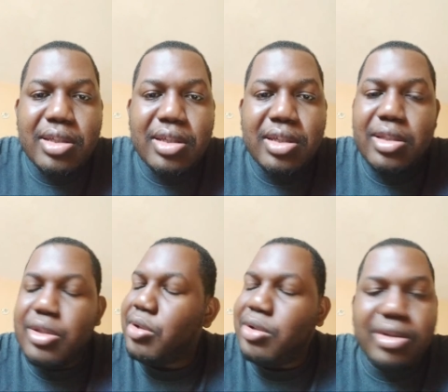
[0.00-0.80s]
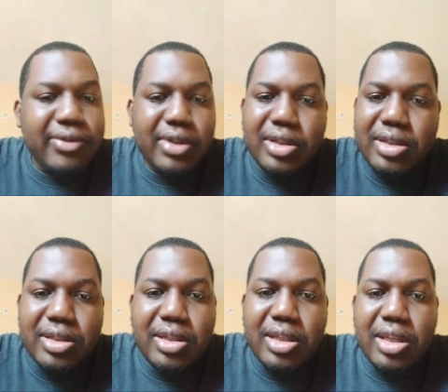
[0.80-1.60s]
It turn over.
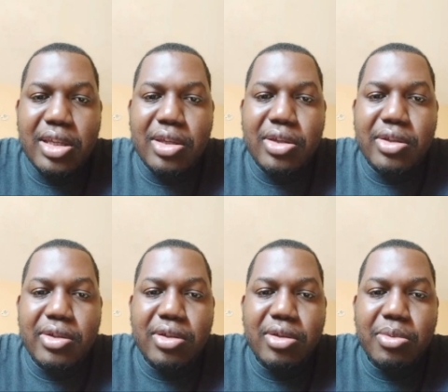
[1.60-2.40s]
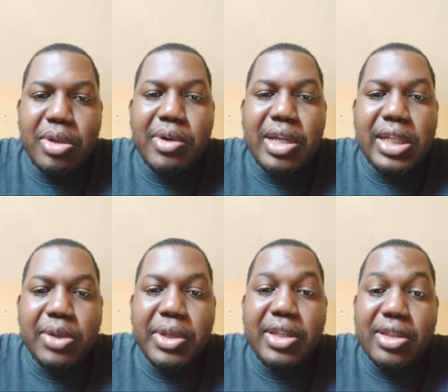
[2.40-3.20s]
When you want a
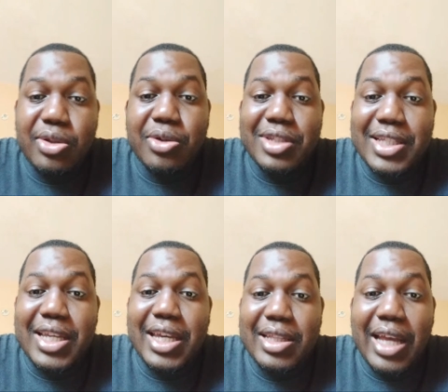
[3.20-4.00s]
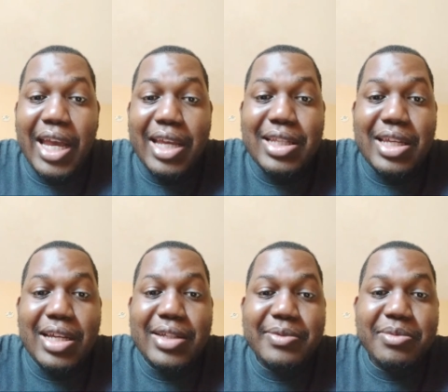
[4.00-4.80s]
quick sound design
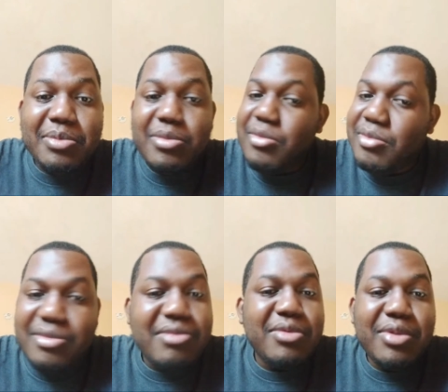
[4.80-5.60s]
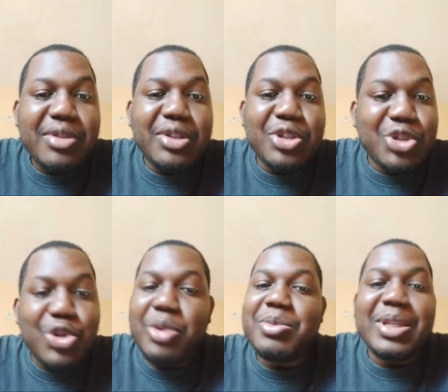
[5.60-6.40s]
idea, just
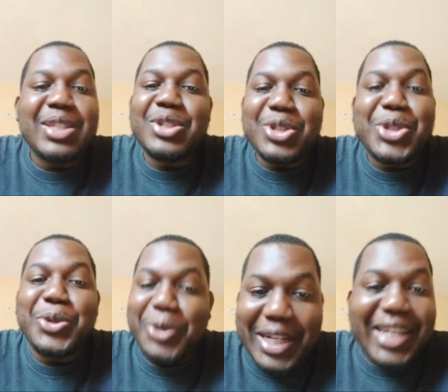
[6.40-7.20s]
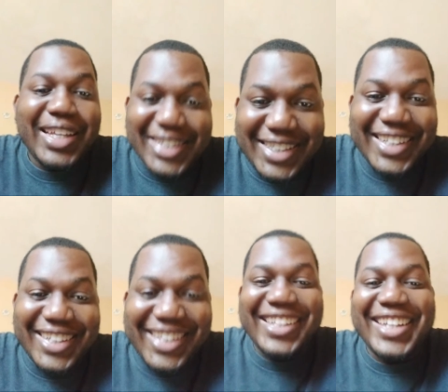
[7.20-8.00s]
drip. It's just 2 clicks.
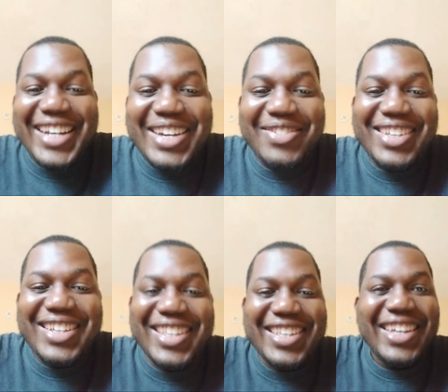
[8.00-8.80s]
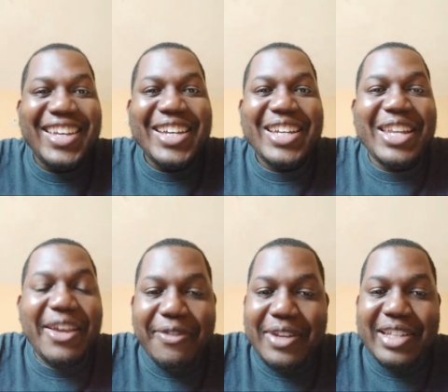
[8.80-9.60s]
You know what I mean?
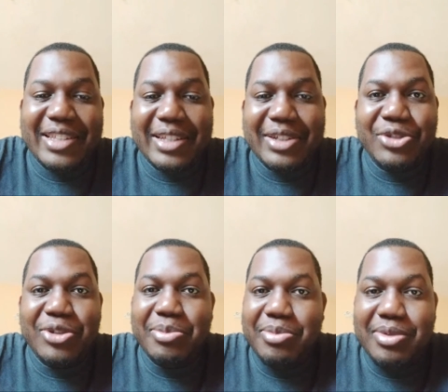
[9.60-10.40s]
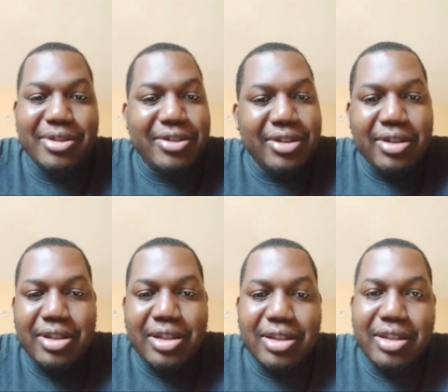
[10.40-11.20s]
Definitely. Drip,
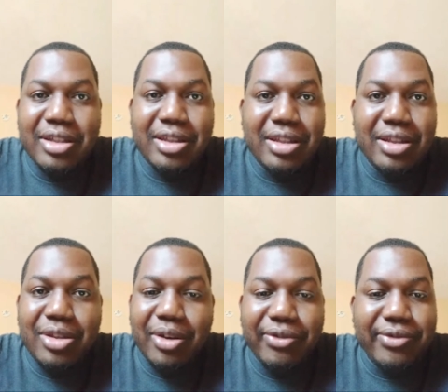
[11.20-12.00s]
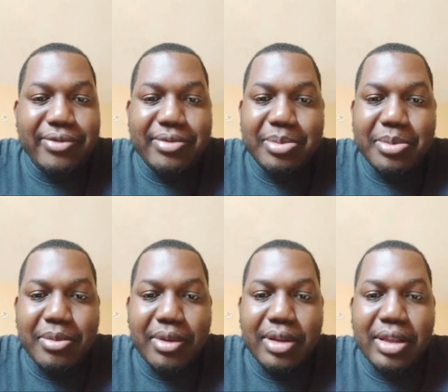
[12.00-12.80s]
it tough.
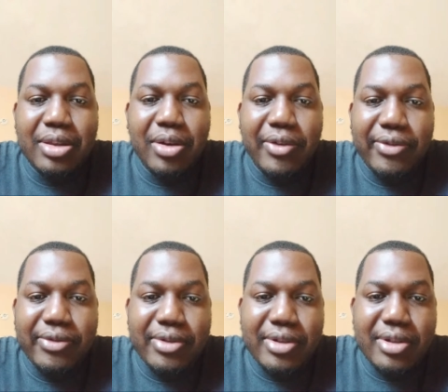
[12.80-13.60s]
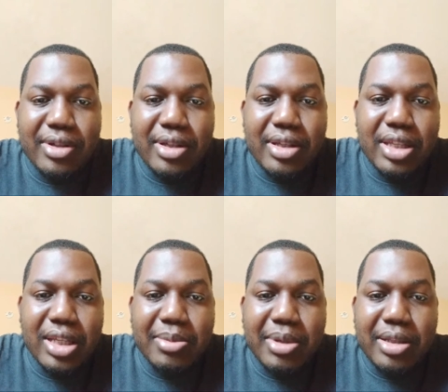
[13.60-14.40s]
It tough.
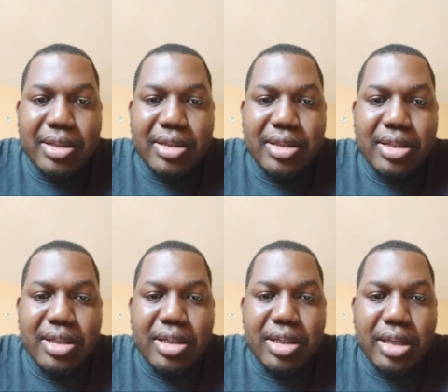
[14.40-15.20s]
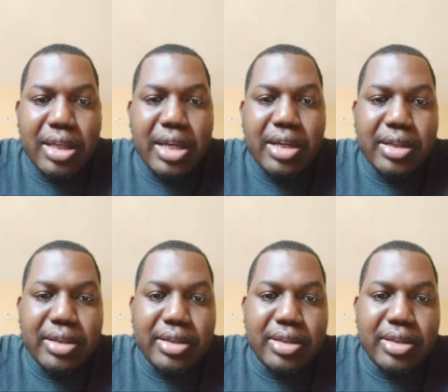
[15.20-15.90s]
Yeah, man. Yeah.